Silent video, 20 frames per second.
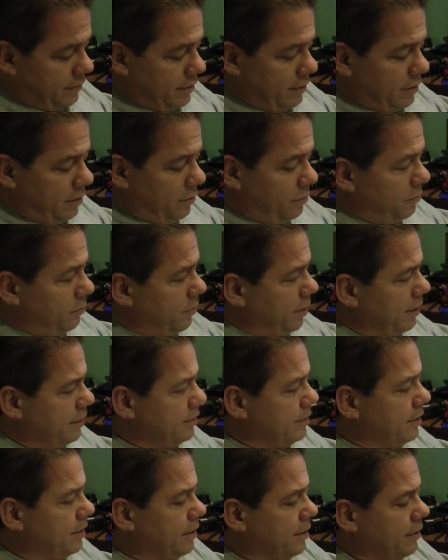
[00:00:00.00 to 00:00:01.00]
It's pretty
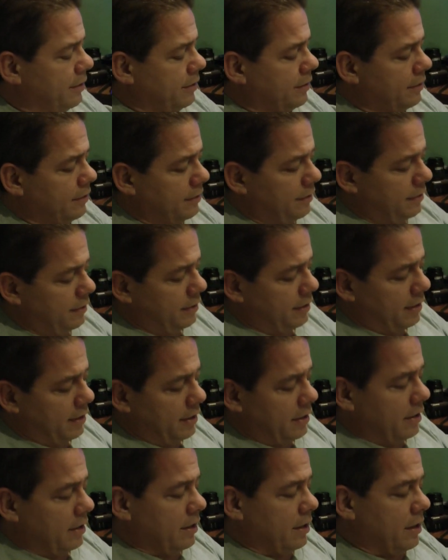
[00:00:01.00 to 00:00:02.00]
sweet.
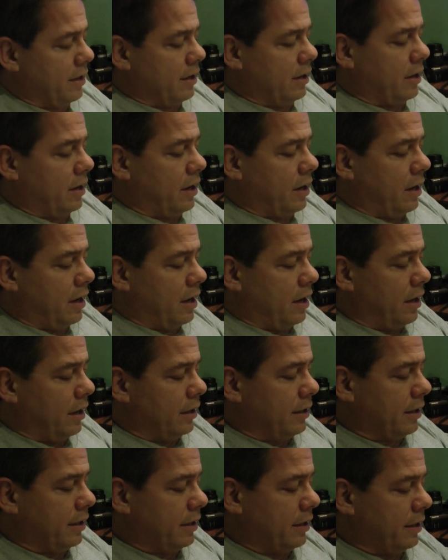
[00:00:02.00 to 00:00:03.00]

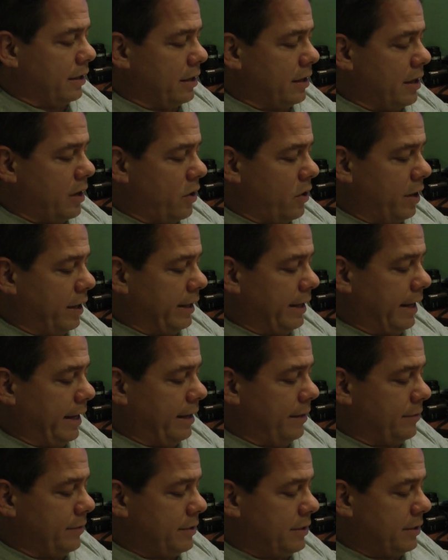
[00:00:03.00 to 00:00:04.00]
Og our
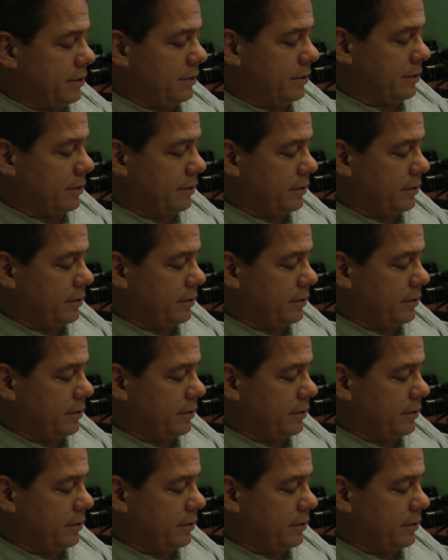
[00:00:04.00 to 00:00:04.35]
games.